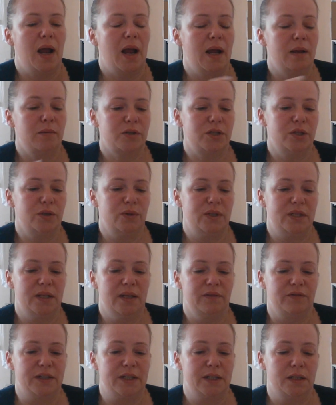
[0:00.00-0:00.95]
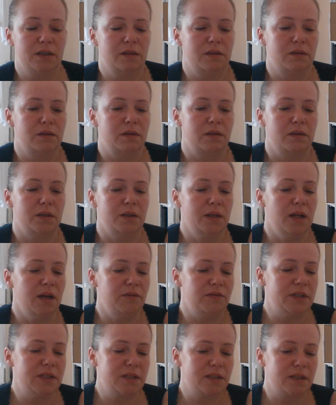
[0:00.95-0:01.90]
Absolutely love it,
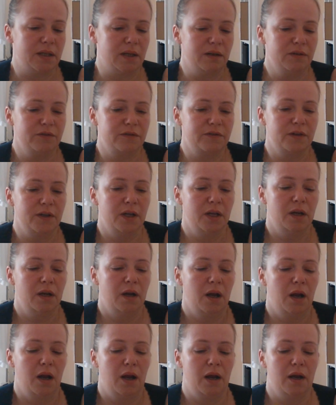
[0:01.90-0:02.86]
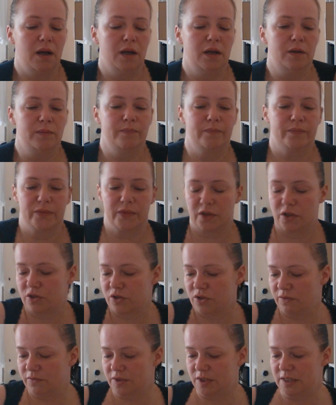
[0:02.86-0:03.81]
lovely stuff.
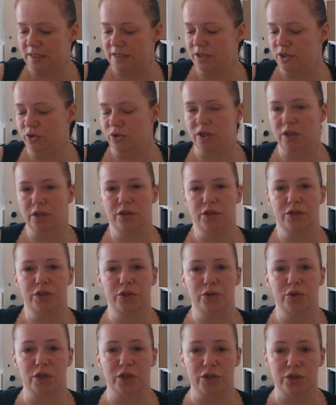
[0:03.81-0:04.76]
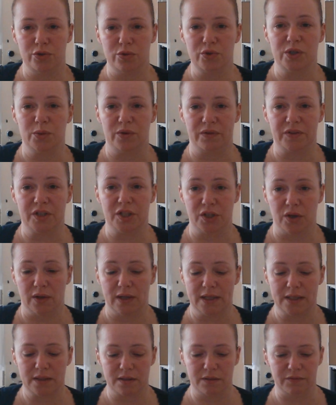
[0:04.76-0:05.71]
Because obviously you can use it with your
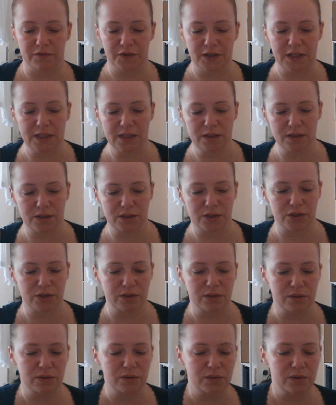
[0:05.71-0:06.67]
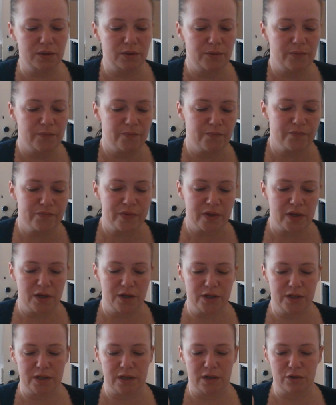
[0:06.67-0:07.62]
dyes and things to,
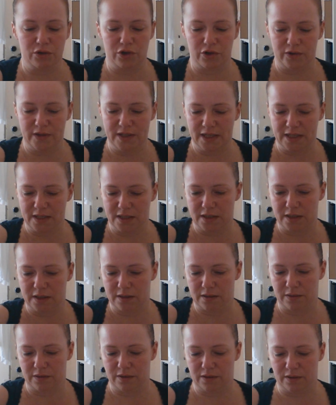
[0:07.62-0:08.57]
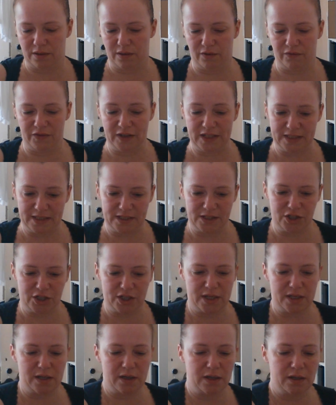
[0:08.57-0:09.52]
you know, create your
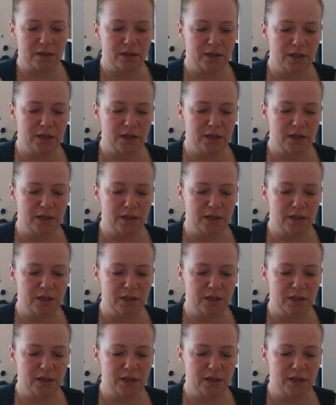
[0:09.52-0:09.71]
vintagey.